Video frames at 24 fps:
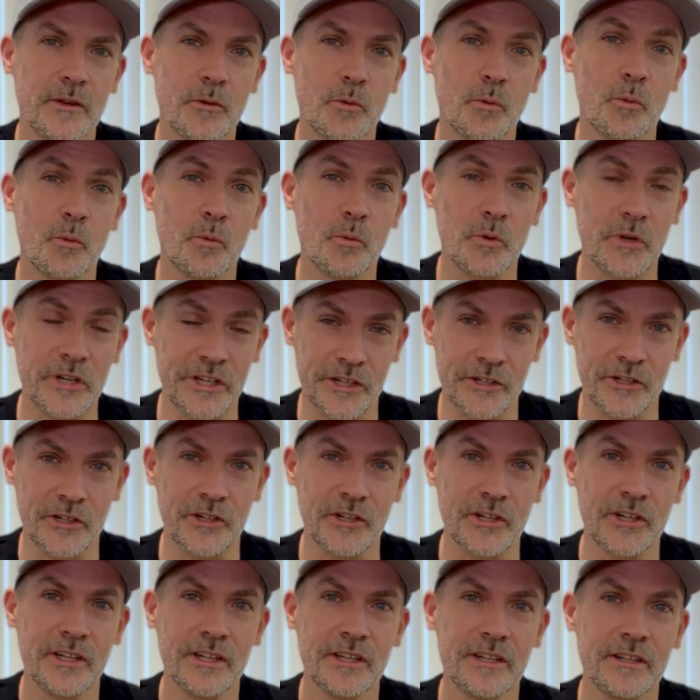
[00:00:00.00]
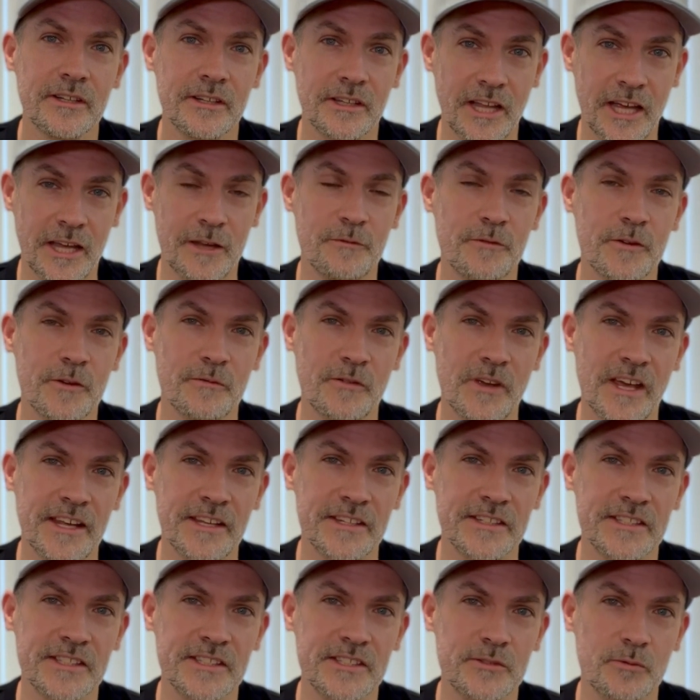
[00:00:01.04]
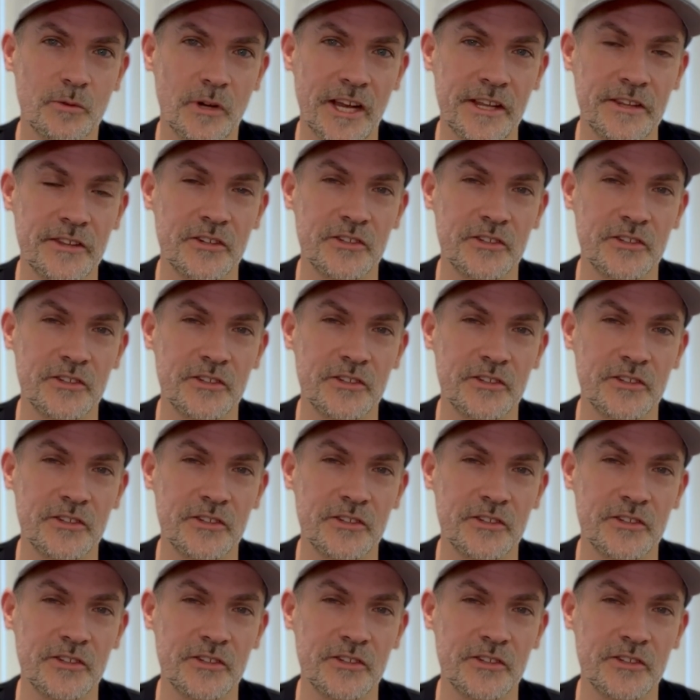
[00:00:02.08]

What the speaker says: real life events, right?